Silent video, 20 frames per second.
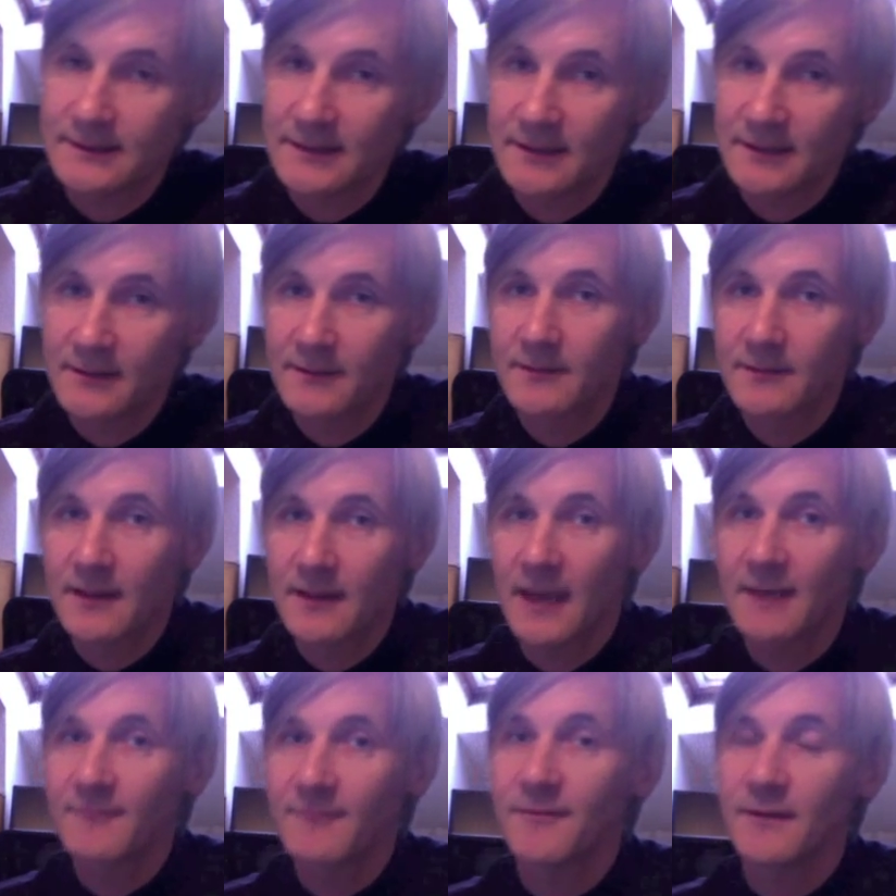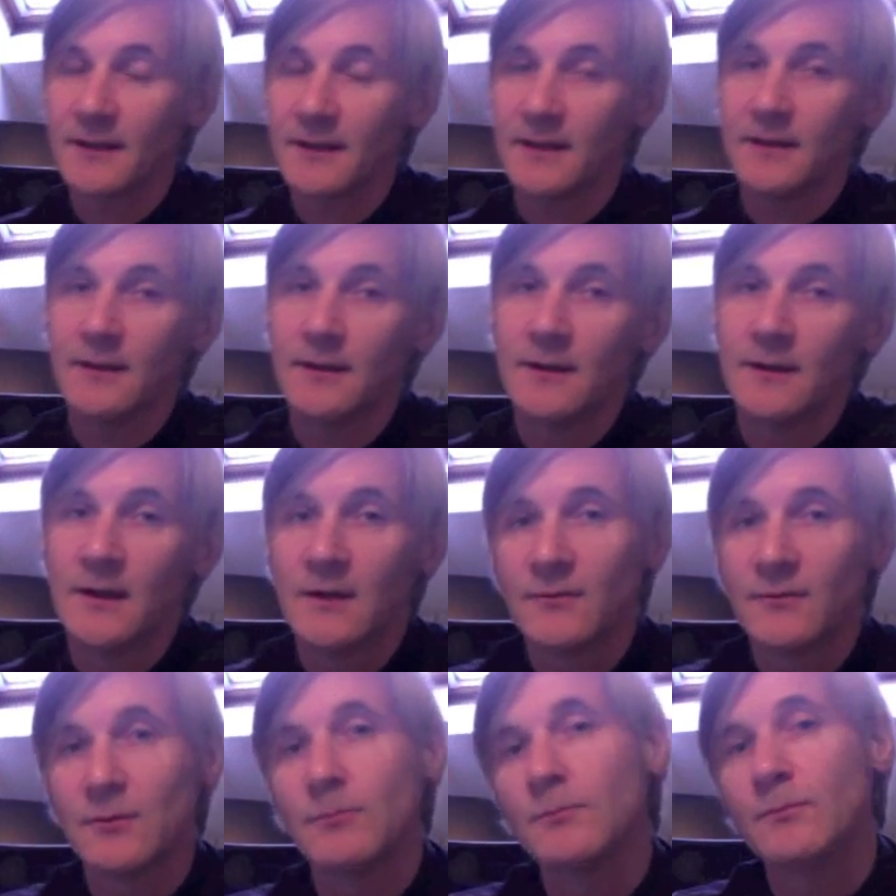And thankfully,
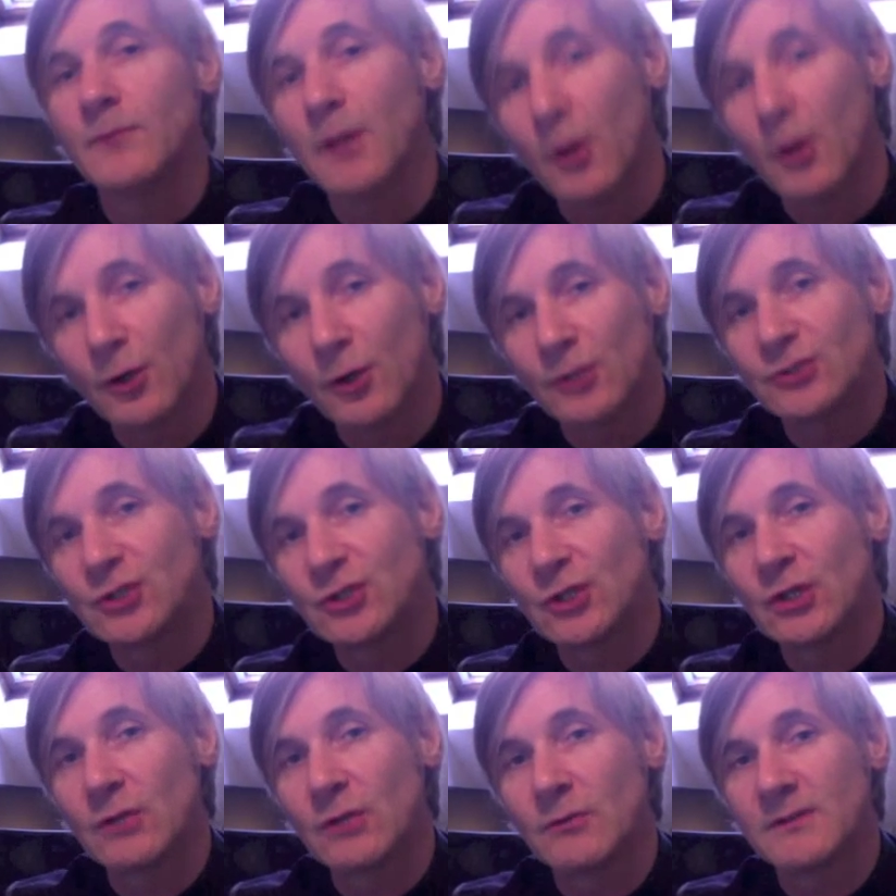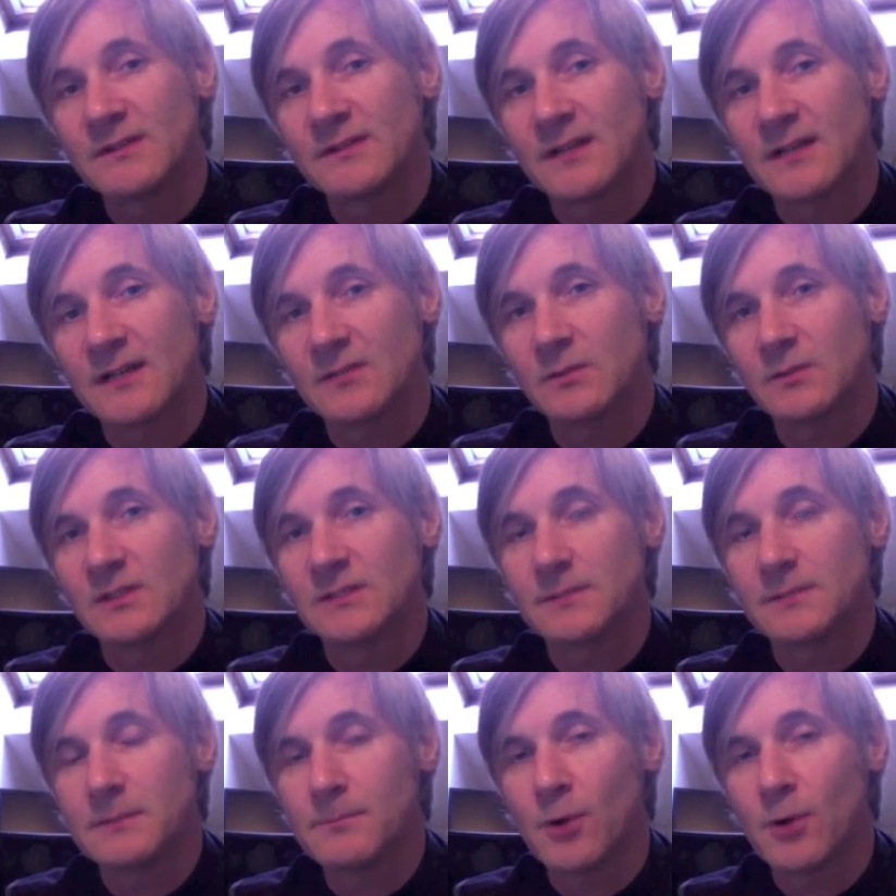from longitudinal research, which has
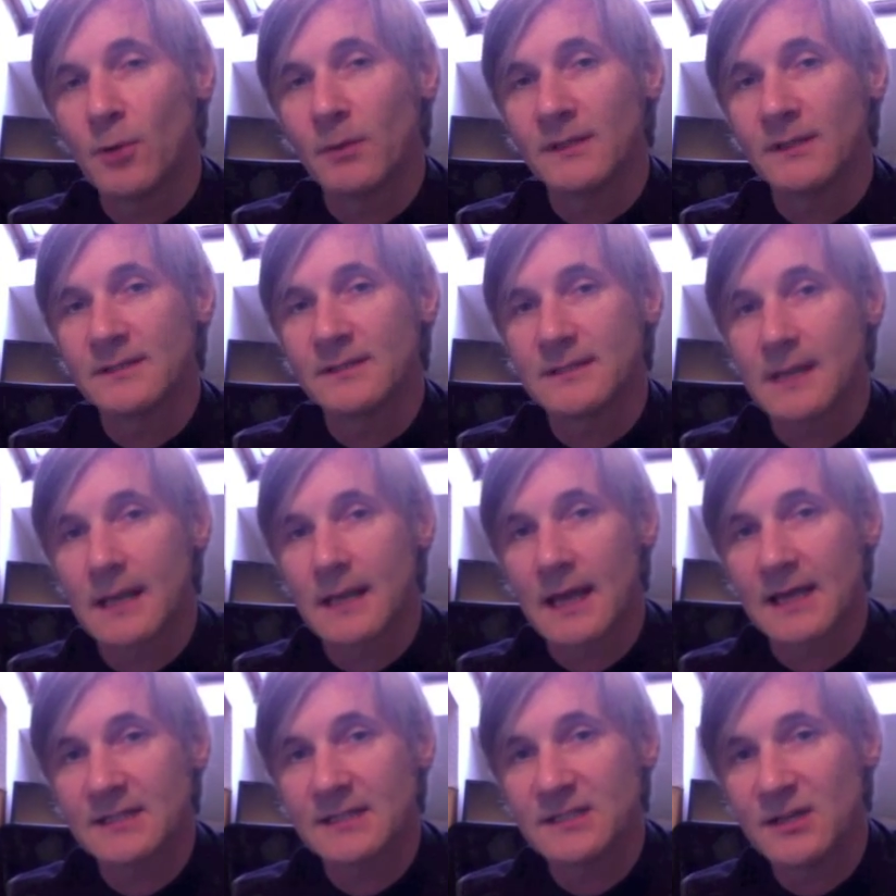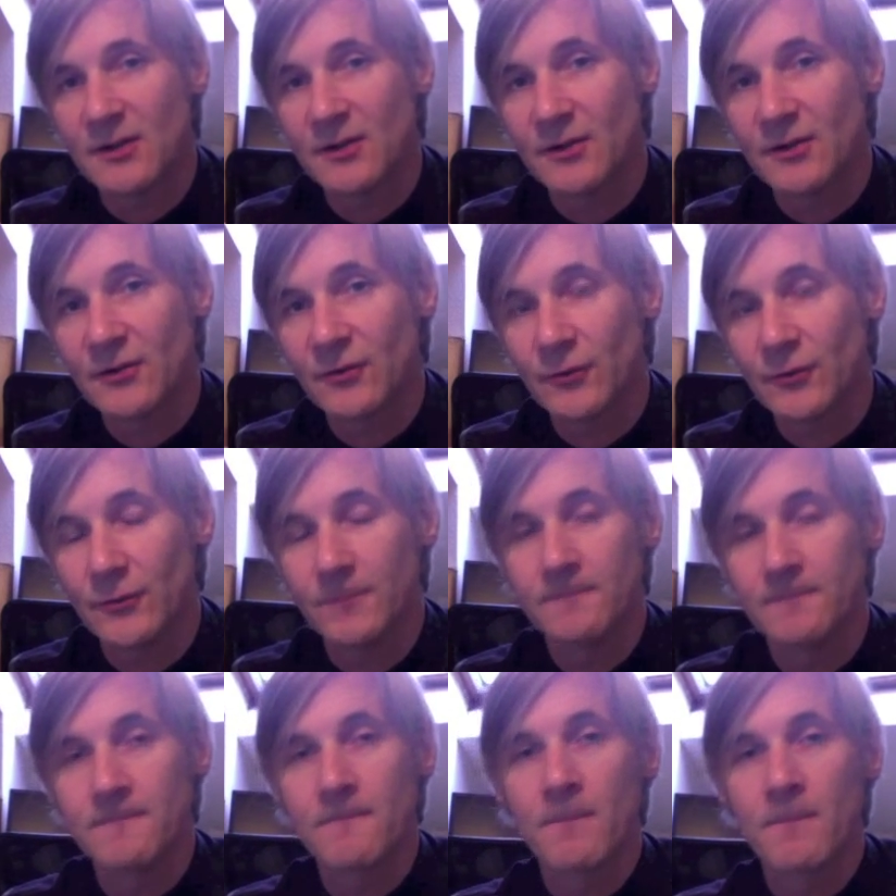been published in the last year or two,
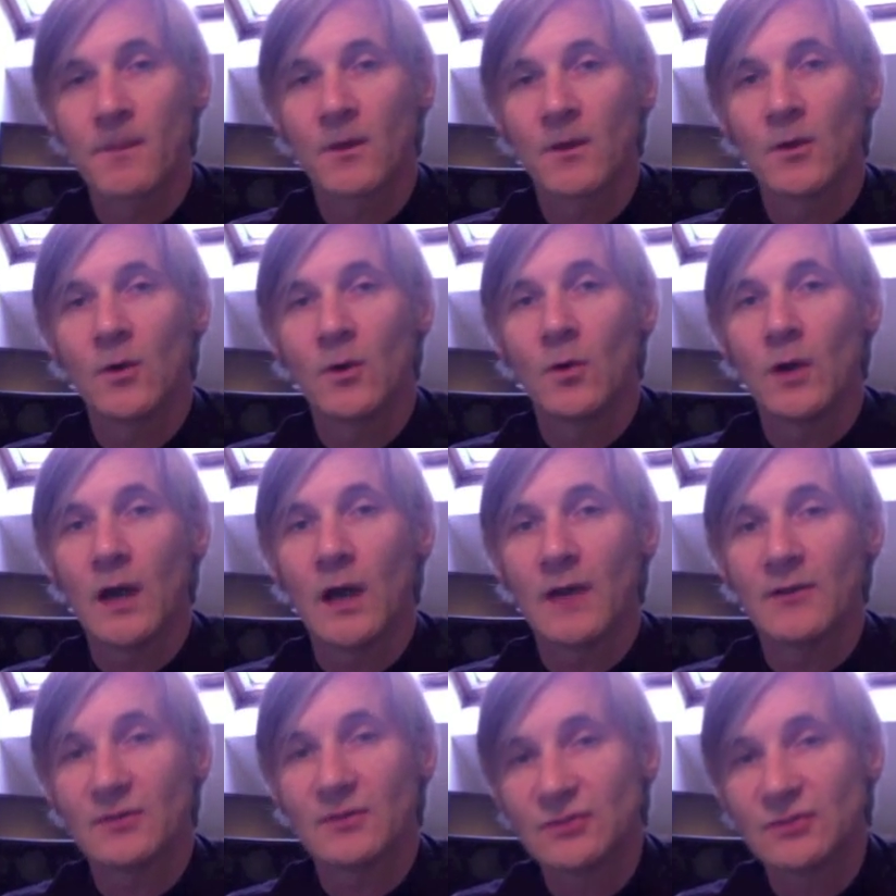there's